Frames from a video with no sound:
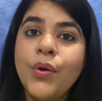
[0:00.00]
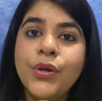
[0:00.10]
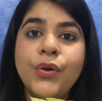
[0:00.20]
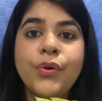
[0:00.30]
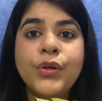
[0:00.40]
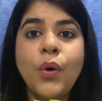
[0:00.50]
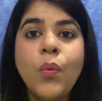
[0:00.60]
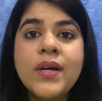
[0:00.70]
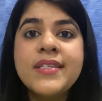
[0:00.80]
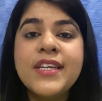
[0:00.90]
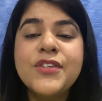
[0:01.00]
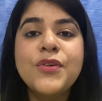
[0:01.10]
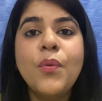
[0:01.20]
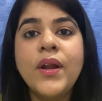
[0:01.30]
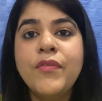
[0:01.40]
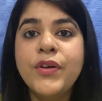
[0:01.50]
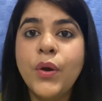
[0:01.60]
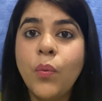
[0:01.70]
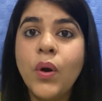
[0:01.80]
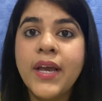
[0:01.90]
your workstation or wherever
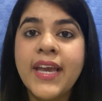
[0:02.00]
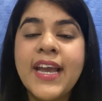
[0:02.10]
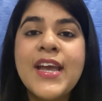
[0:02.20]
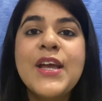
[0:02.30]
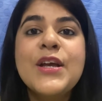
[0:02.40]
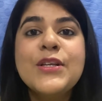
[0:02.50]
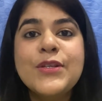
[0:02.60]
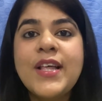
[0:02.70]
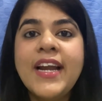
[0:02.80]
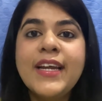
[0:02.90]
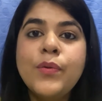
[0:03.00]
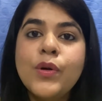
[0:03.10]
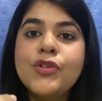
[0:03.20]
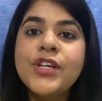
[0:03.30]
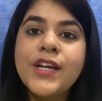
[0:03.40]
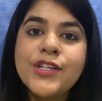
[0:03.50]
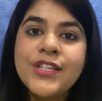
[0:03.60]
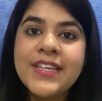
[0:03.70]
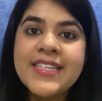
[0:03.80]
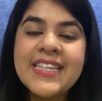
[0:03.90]
you're working, so that it will change
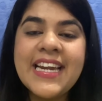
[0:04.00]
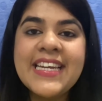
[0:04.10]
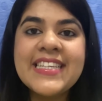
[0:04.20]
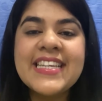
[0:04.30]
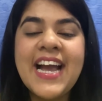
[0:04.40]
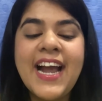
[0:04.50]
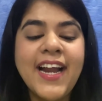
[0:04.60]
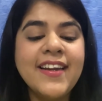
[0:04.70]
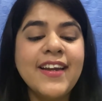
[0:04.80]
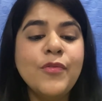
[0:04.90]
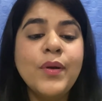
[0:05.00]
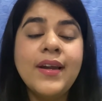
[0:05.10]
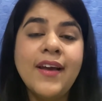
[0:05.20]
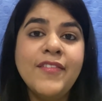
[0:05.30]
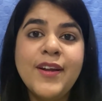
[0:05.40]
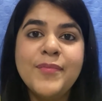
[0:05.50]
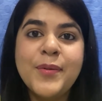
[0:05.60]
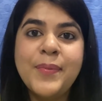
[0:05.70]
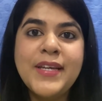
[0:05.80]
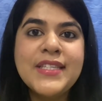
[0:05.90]
the aesthetics and it will liven up the
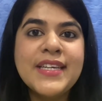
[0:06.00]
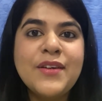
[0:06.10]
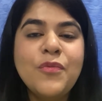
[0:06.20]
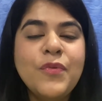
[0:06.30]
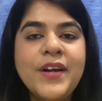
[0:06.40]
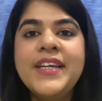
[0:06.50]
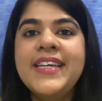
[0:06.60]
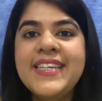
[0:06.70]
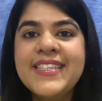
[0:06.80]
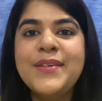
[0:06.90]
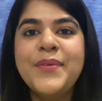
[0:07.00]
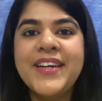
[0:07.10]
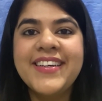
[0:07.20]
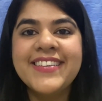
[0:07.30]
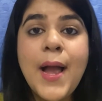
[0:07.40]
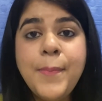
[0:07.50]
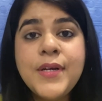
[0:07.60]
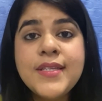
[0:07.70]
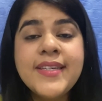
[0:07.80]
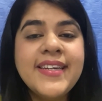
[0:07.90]
place in a very easy way. I
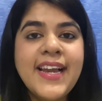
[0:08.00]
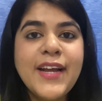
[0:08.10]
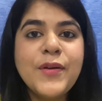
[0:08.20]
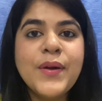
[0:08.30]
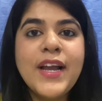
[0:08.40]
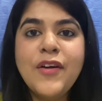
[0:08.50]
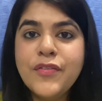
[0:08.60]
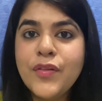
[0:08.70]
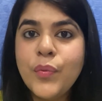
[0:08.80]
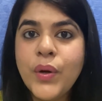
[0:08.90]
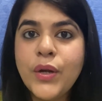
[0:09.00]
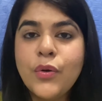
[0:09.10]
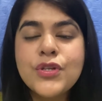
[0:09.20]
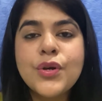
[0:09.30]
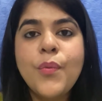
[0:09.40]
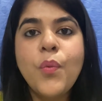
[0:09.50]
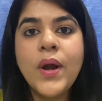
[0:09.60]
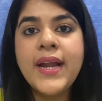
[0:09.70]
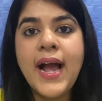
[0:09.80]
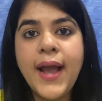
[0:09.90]
personally like looking out of the window, so
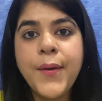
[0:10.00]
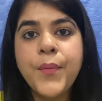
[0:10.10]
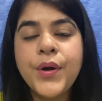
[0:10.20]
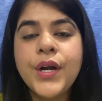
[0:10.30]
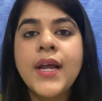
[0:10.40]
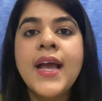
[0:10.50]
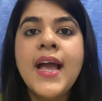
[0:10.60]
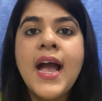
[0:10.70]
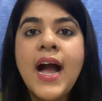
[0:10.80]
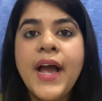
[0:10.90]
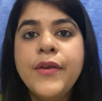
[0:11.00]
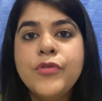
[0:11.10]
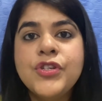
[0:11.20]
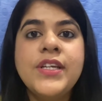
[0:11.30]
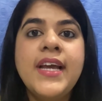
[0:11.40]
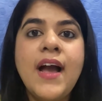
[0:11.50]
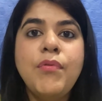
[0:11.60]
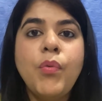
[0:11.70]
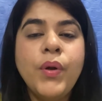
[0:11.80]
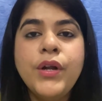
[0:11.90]
when I work, I usually have a
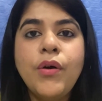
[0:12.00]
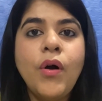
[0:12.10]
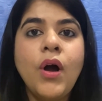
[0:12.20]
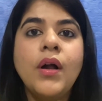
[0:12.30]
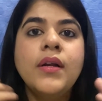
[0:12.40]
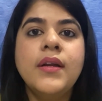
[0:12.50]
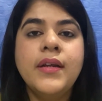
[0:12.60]
window on